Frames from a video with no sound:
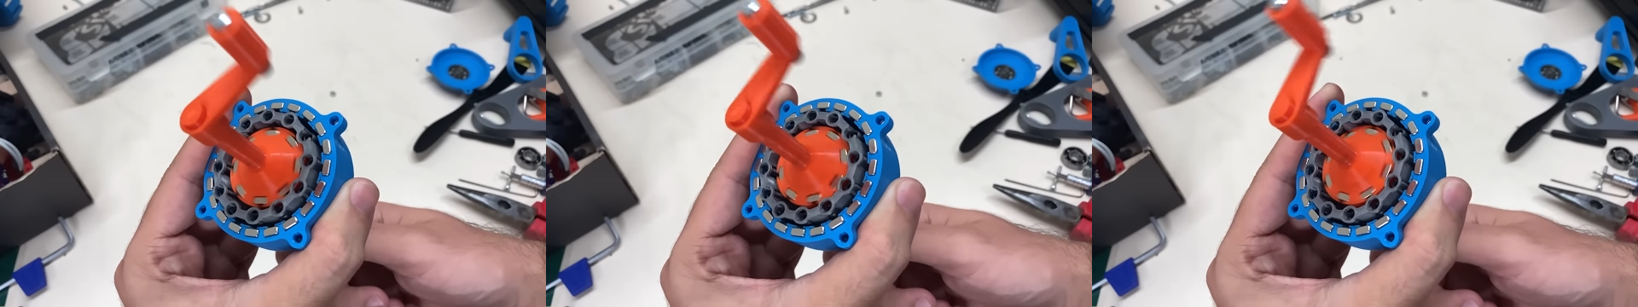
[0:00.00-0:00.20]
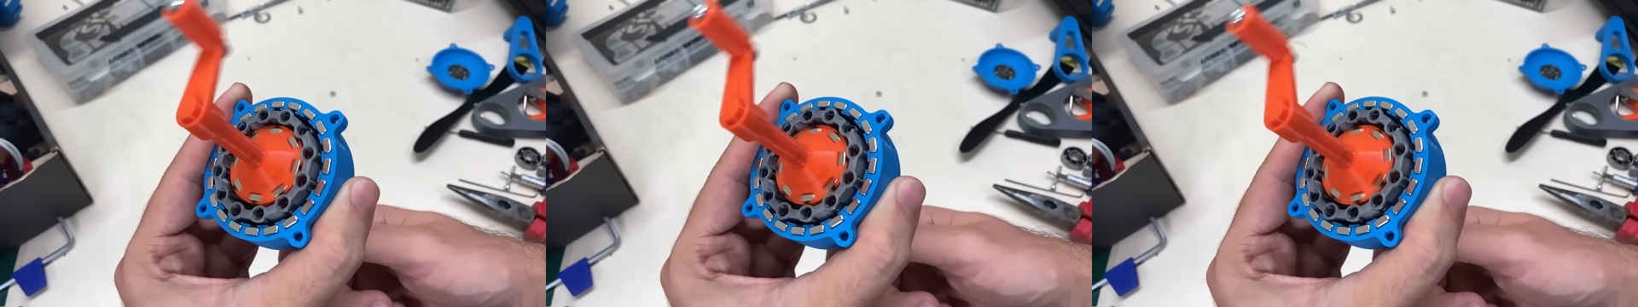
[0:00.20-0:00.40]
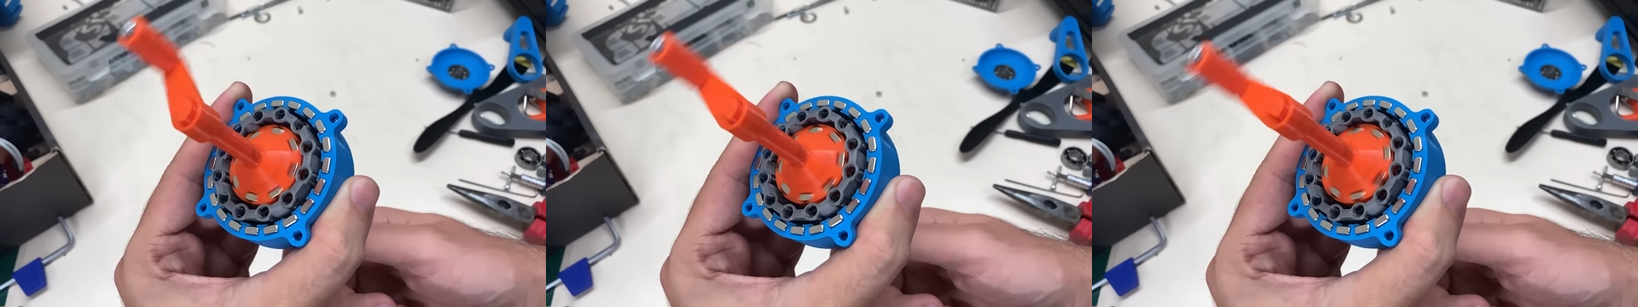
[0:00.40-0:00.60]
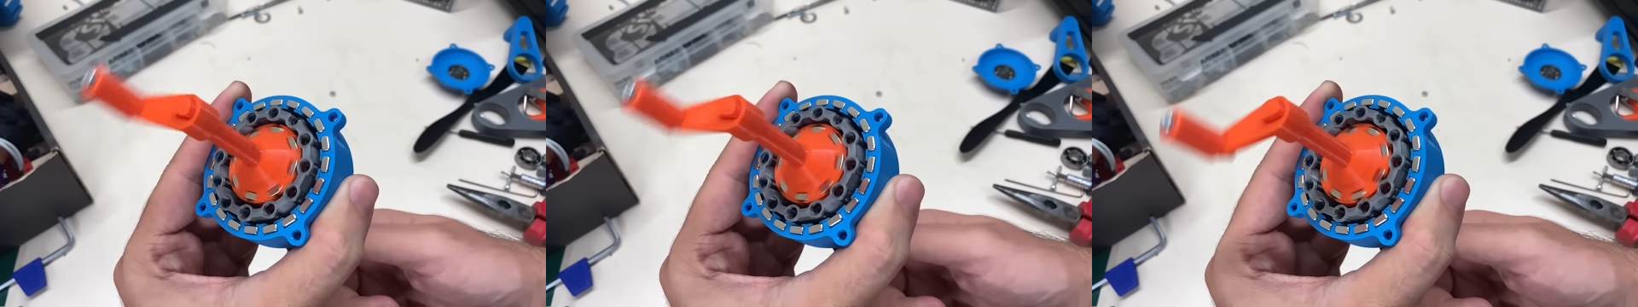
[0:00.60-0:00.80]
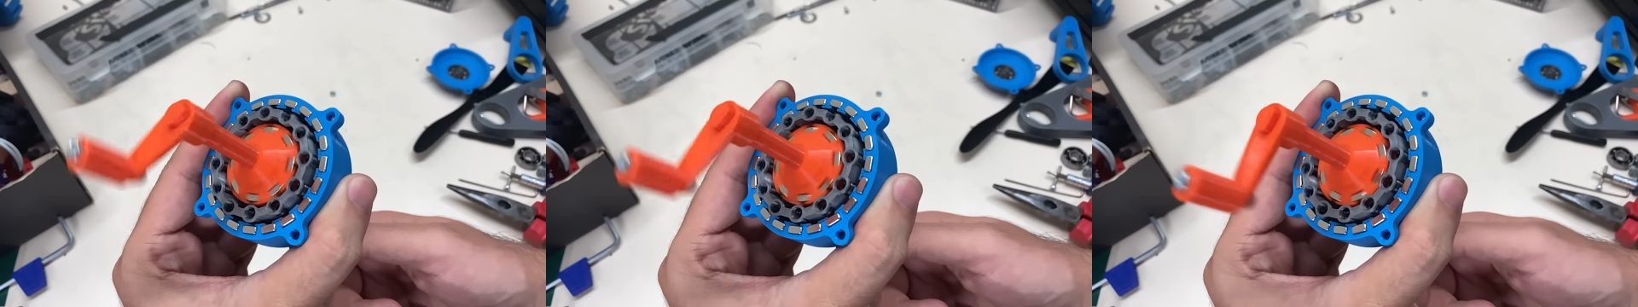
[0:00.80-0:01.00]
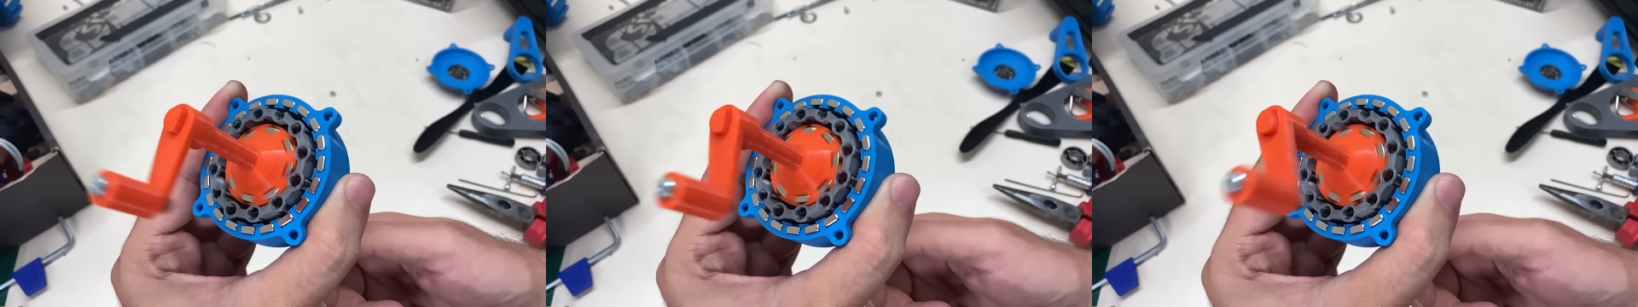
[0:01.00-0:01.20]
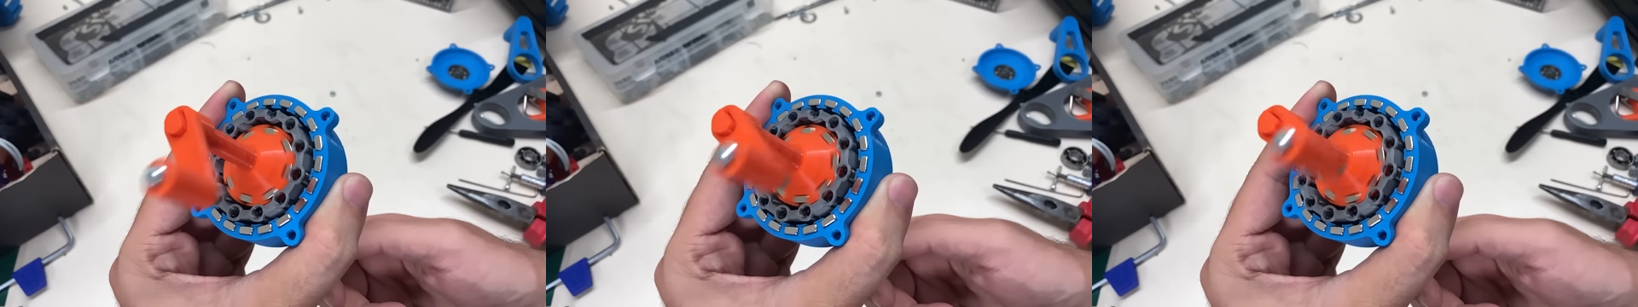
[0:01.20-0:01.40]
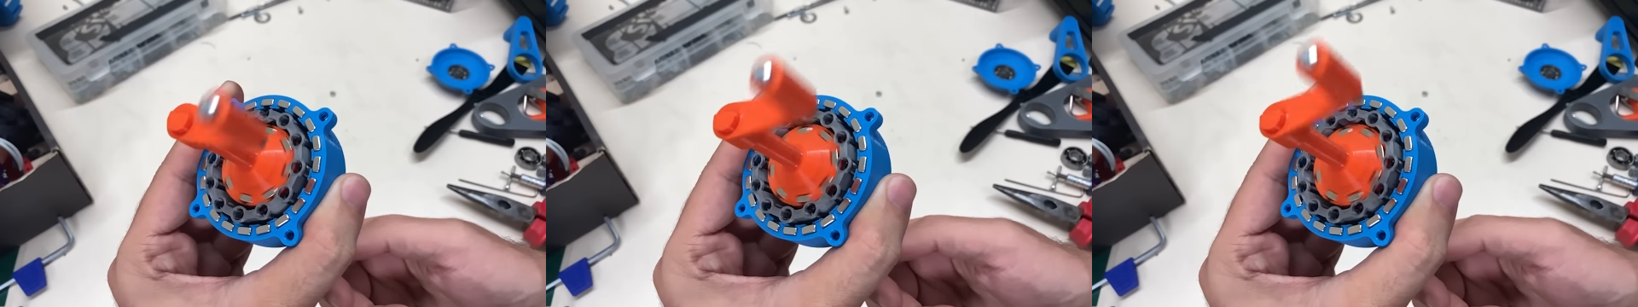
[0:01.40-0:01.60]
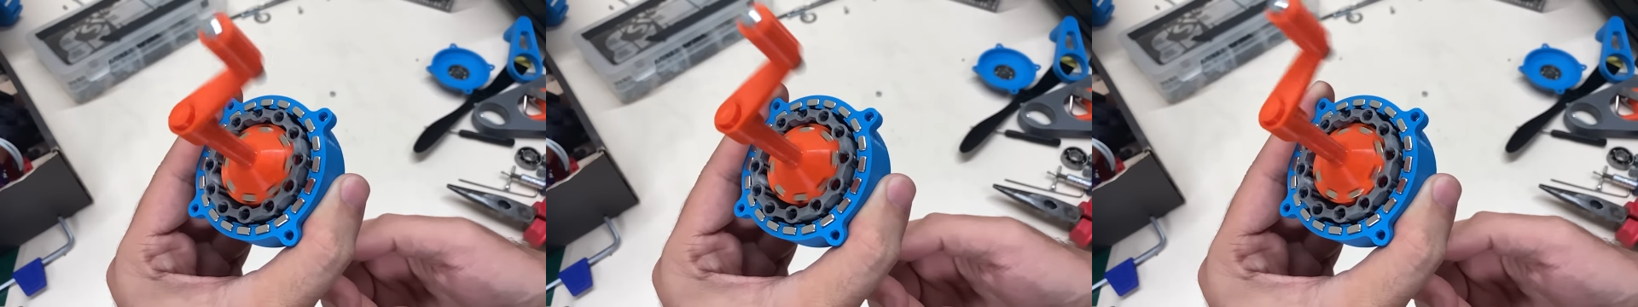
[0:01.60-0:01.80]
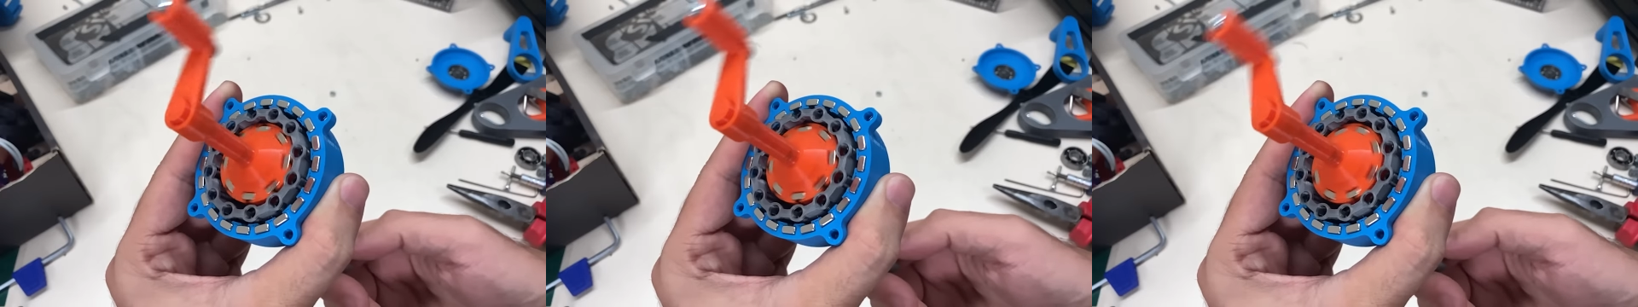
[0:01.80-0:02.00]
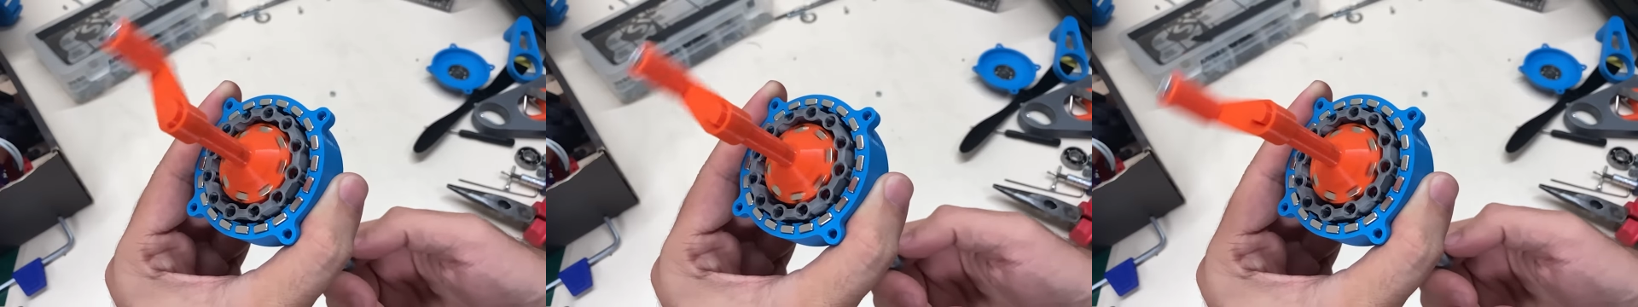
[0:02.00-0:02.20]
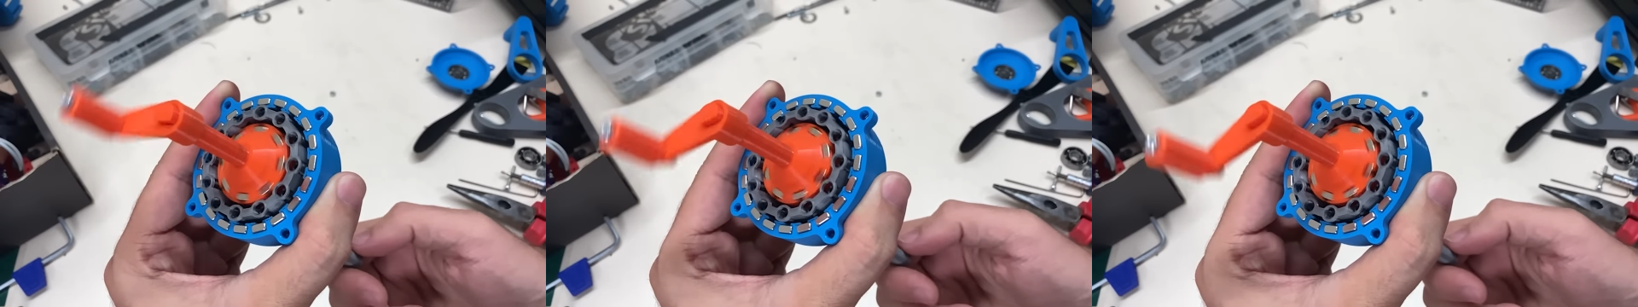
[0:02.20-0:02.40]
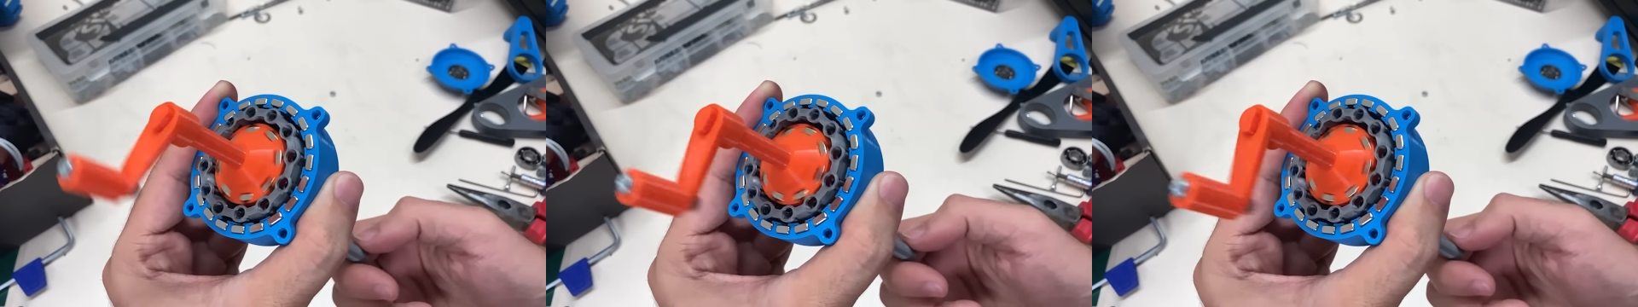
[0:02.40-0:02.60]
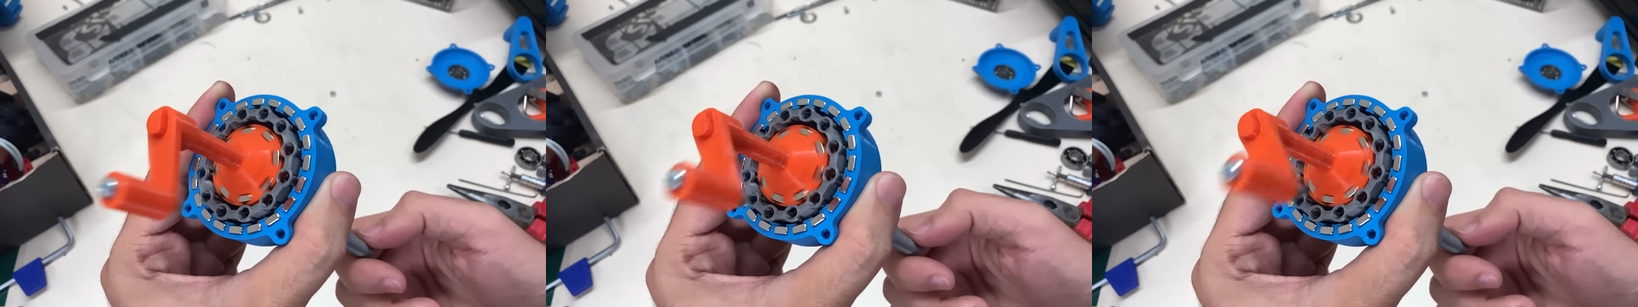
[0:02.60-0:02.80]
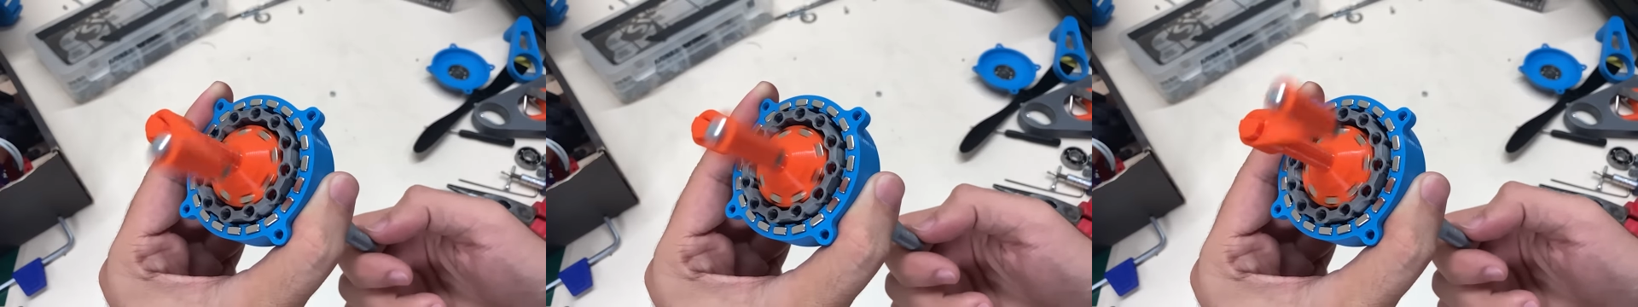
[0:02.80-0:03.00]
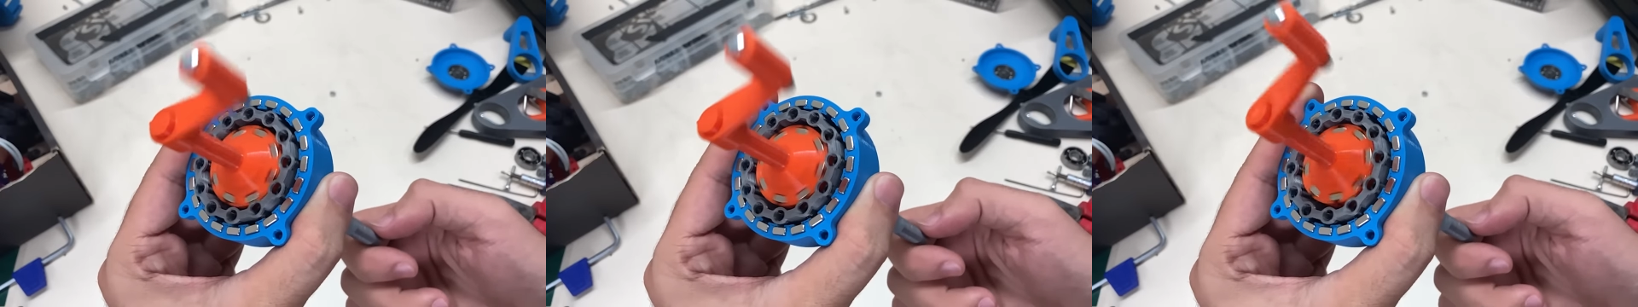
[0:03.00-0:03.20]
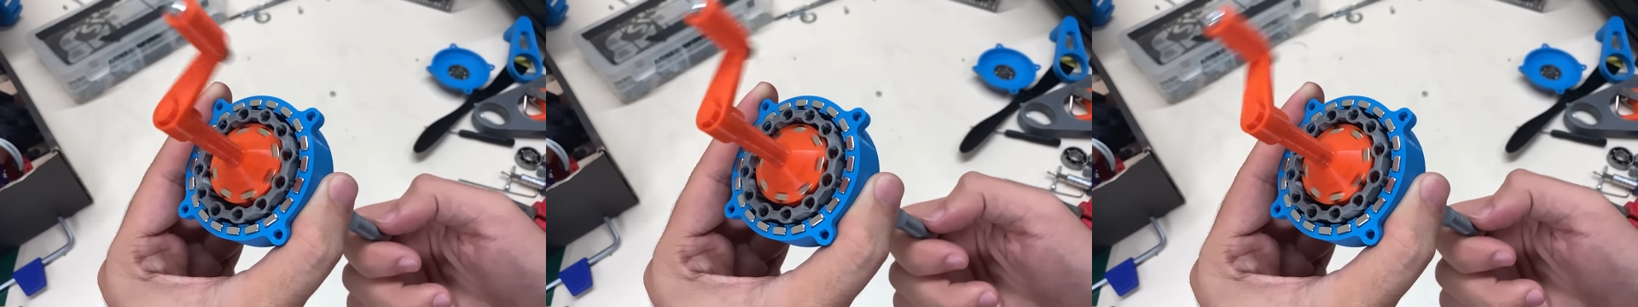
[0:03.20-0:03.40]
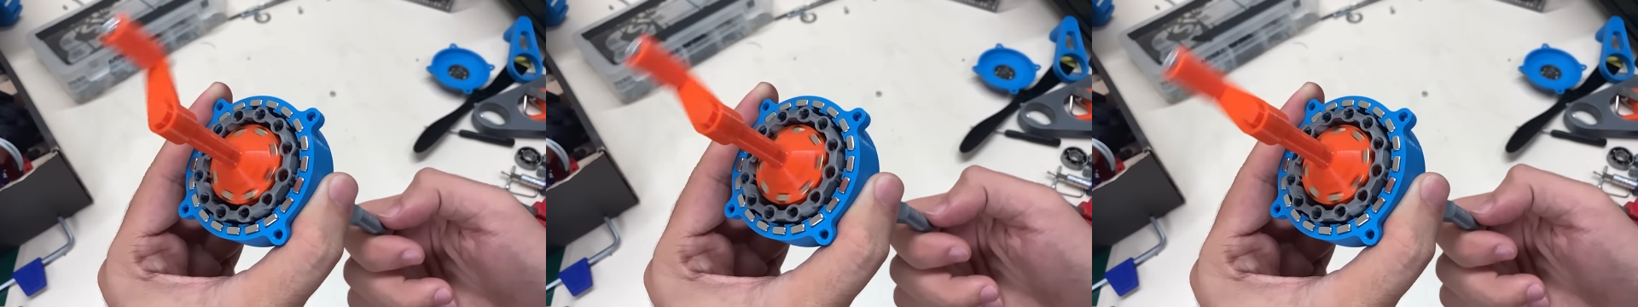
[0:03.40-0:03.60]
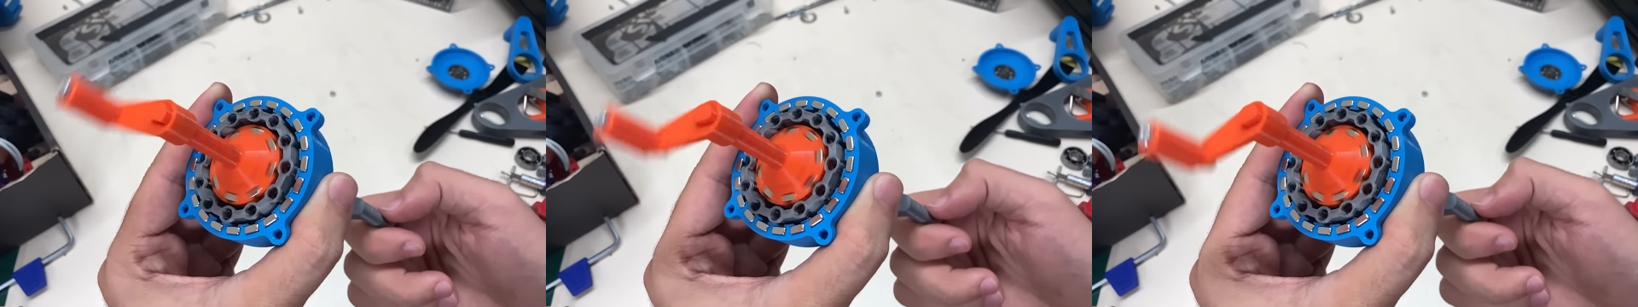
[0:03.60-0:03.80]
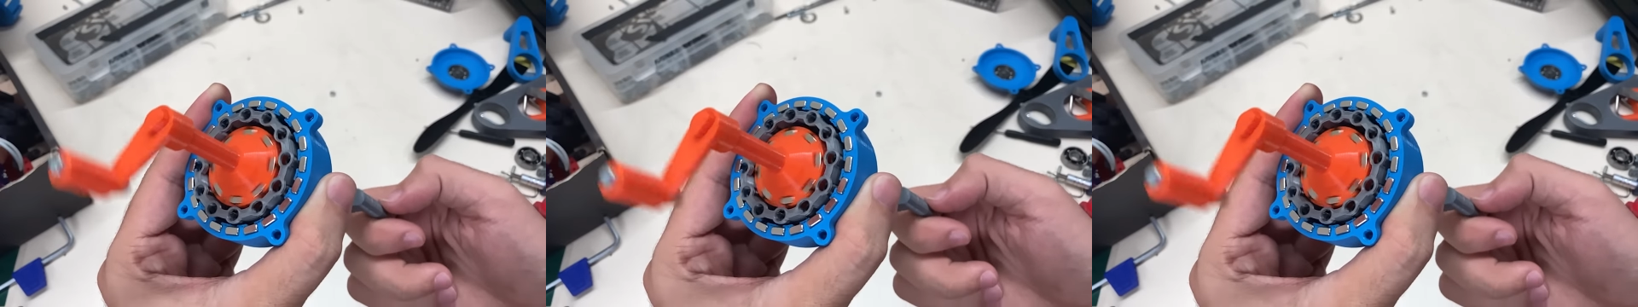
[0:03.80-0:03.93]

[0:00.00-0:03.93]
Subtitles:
No face is visible, so there are no lips to read.